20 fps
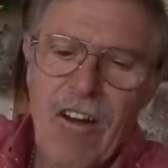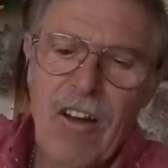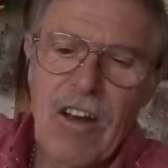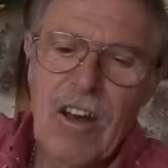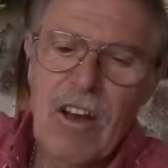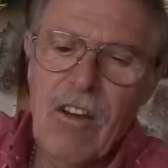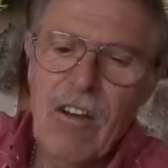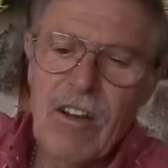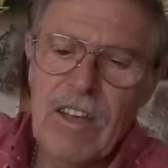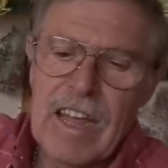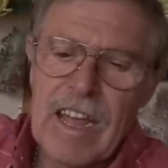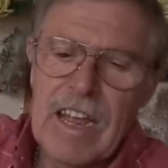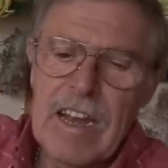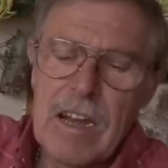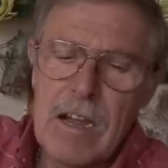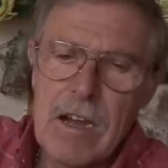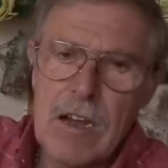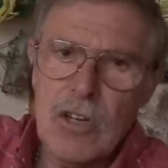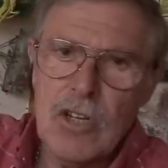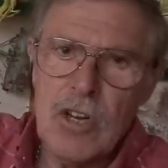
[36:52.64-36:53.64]
I like a
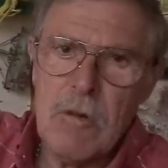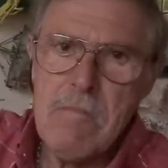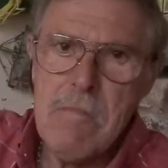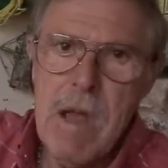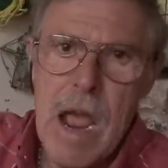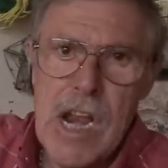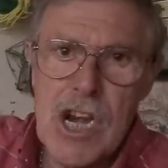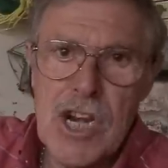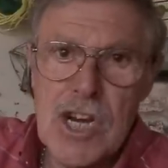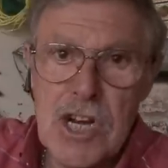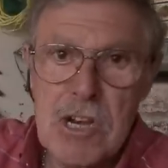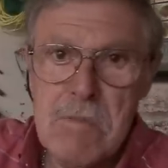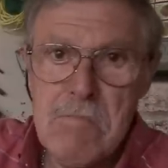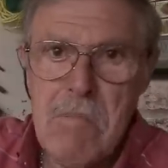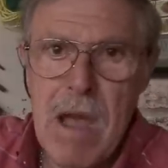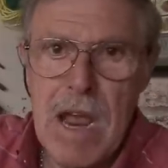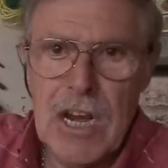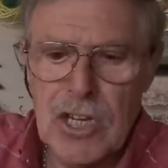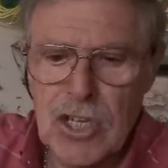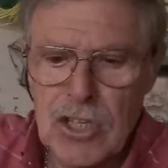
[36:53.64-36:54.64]
larger mesh,
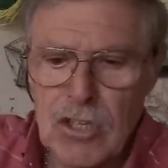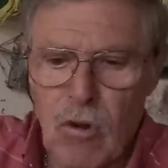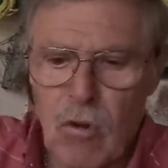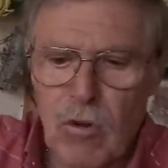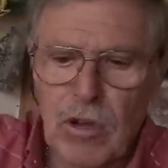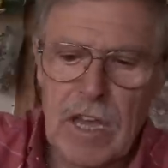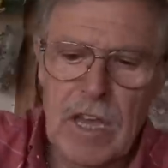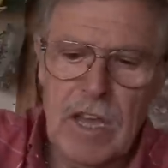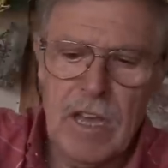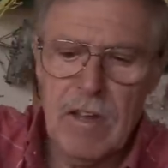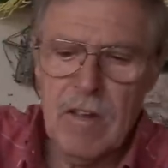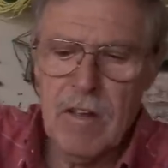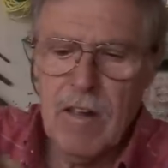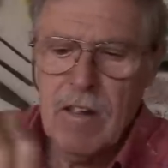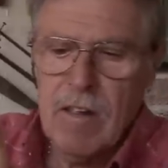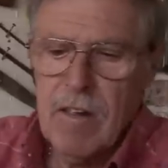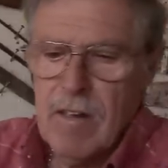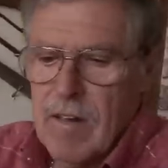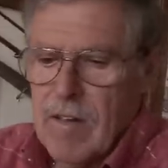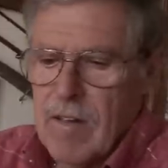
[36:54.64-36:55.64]
mesh stocking.
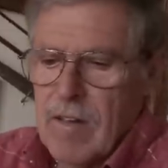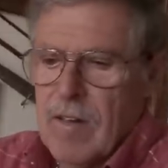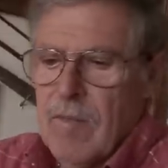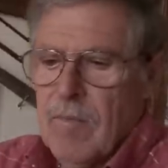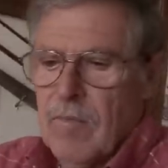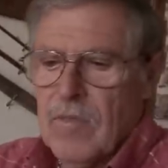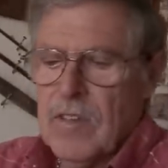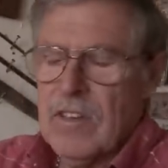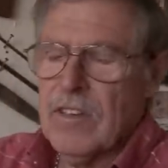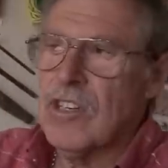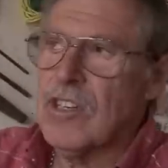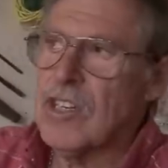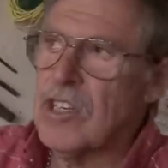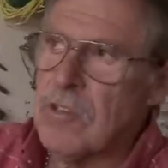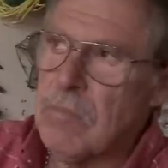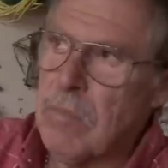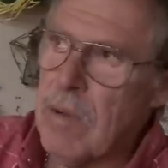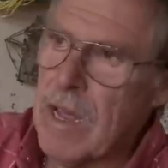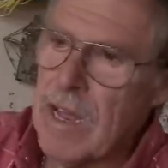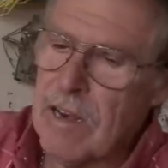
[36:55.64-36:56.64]
Just as
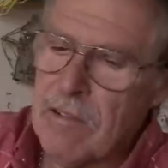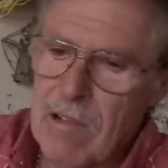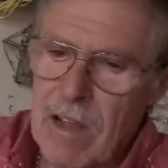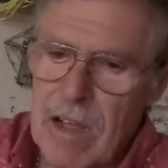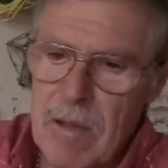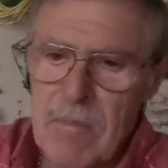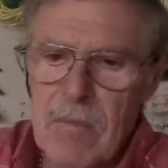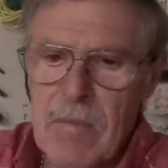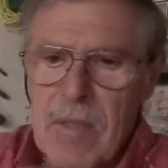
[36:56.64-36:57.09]
background.